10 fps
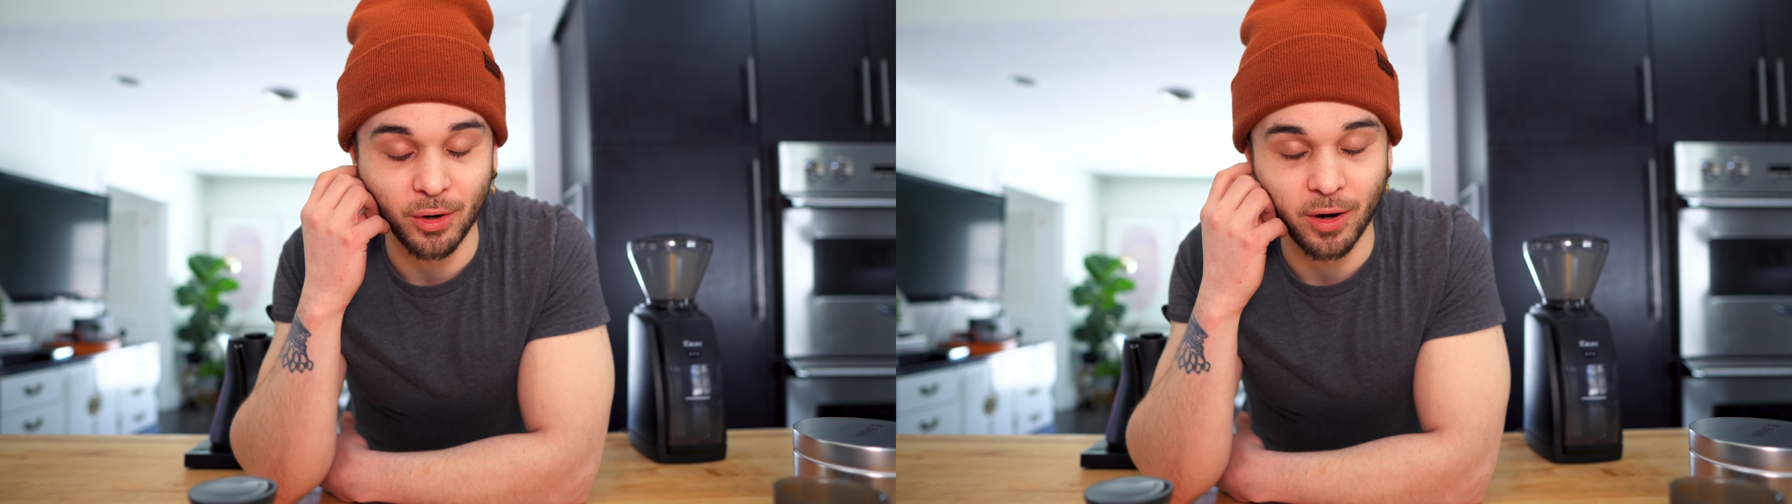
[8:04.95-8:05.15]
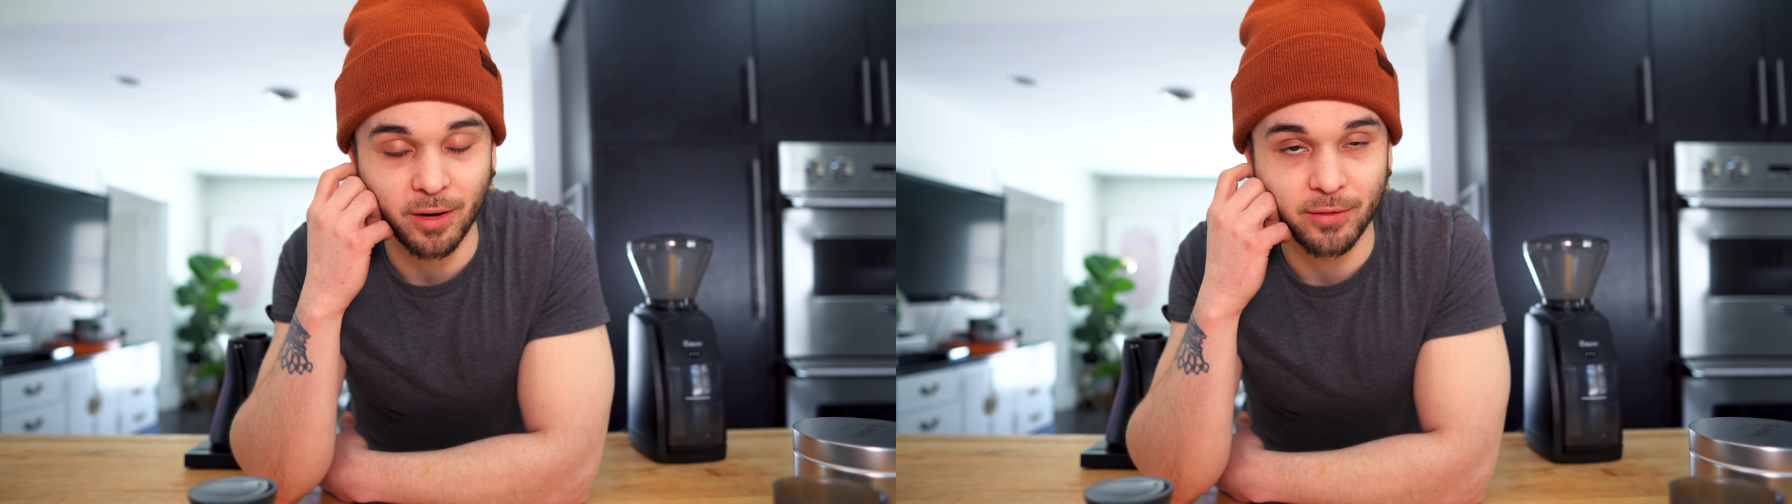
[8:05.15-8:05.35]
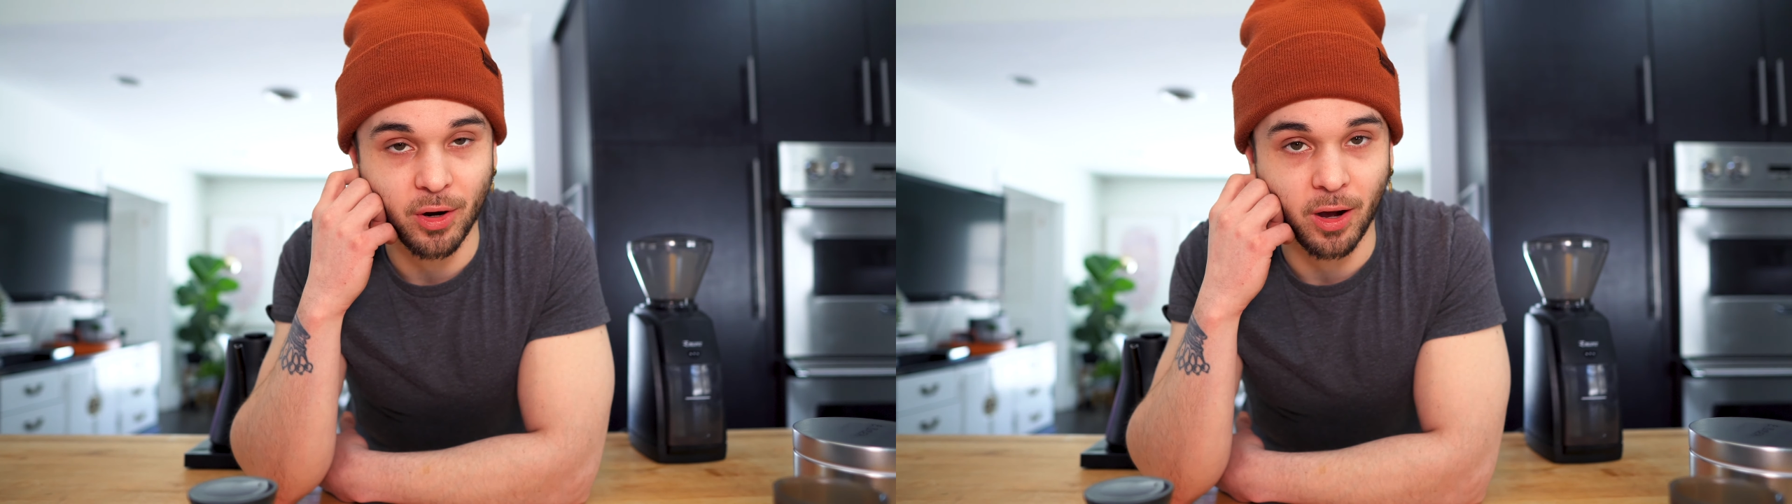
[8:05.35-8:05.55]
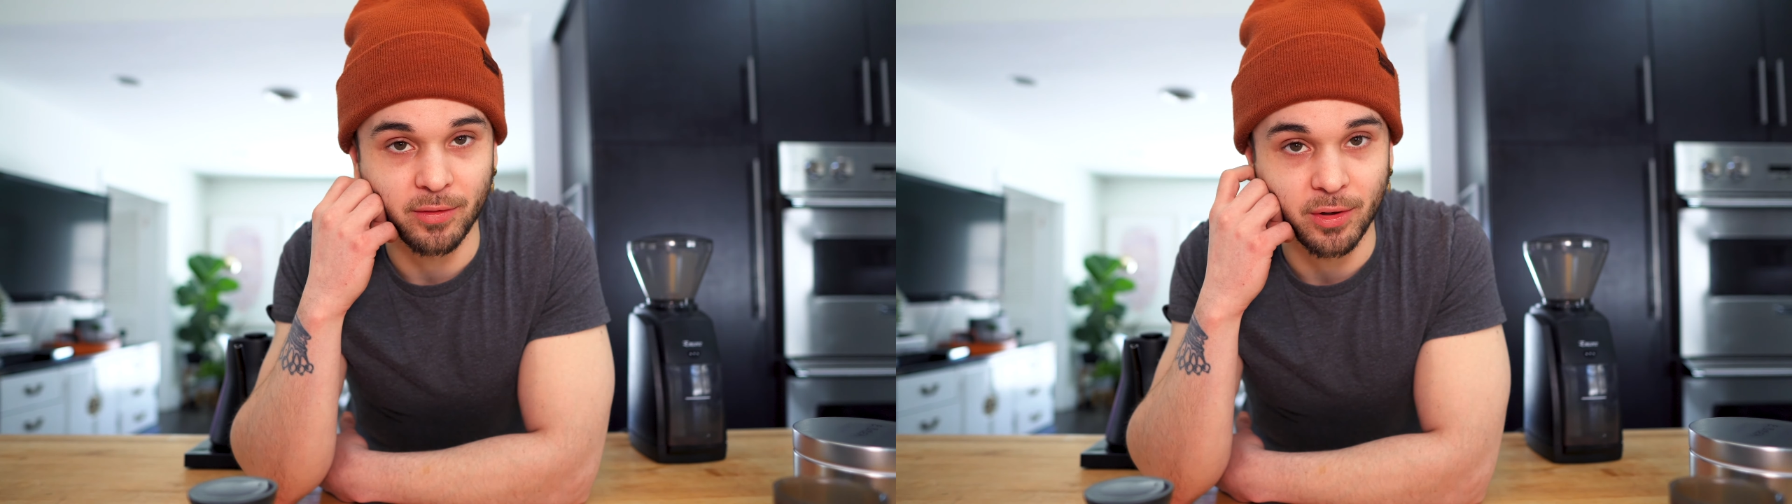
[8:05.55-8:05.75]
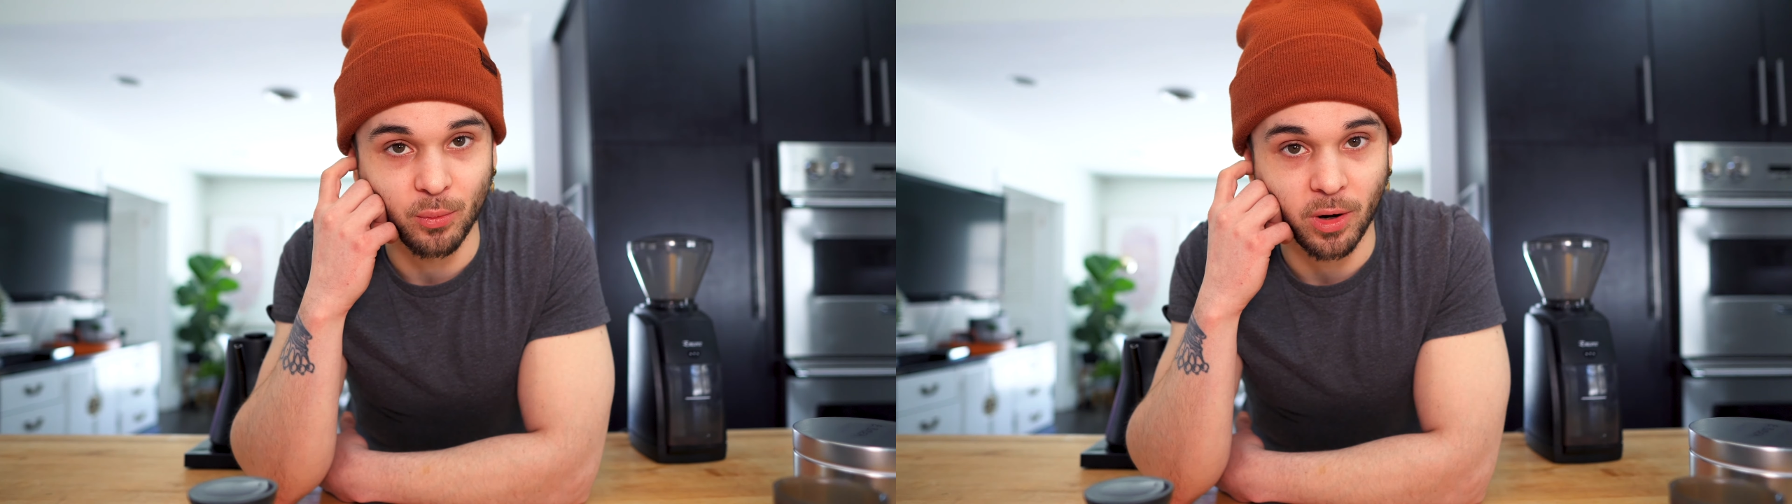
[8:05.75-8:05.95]
of
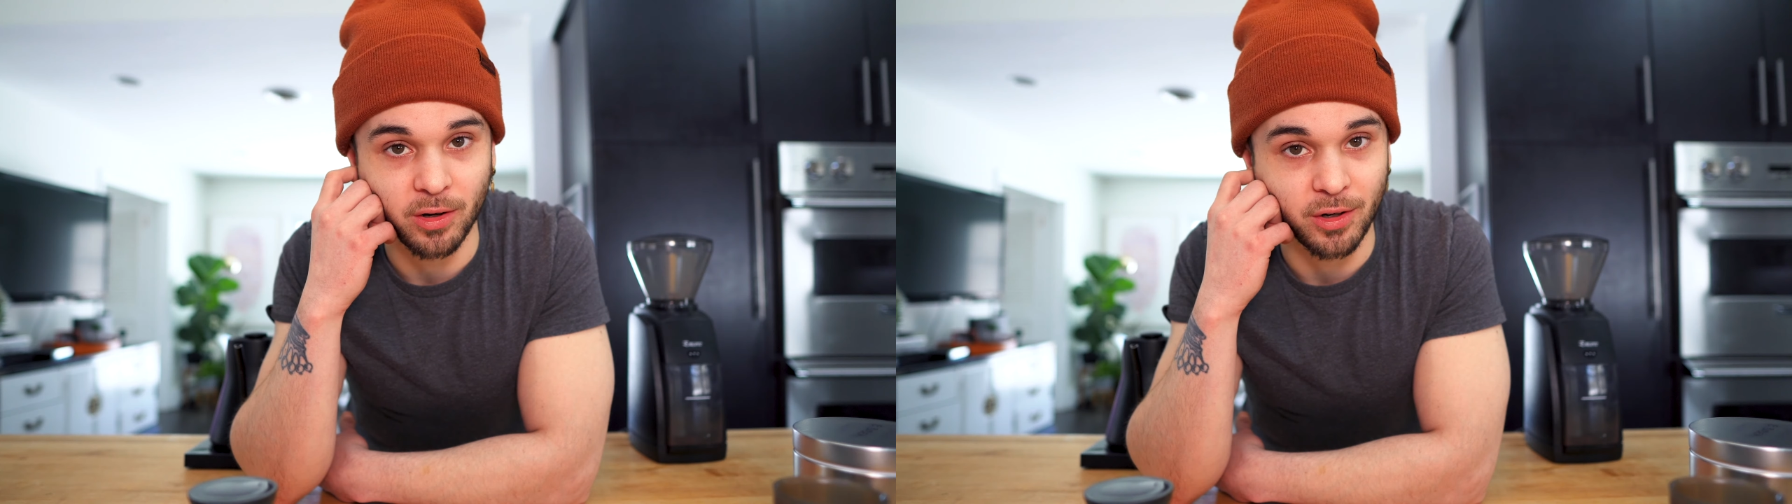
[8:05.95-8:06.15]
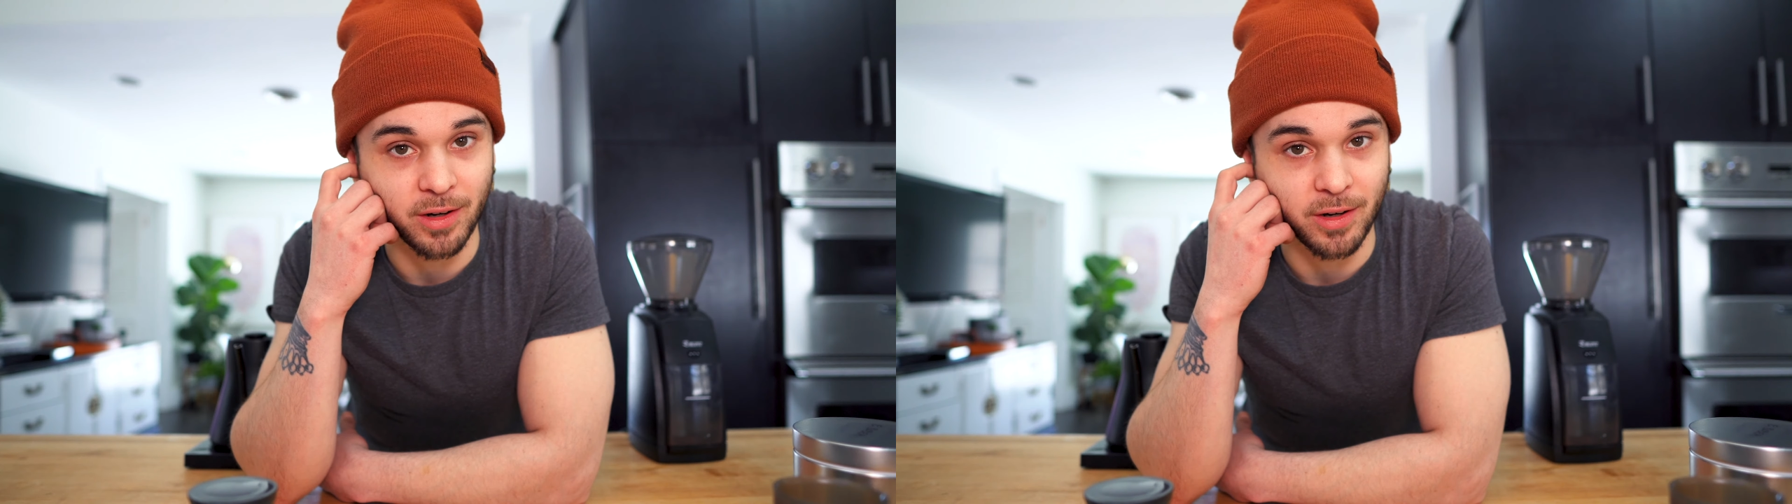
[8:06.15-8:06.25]
coffee to water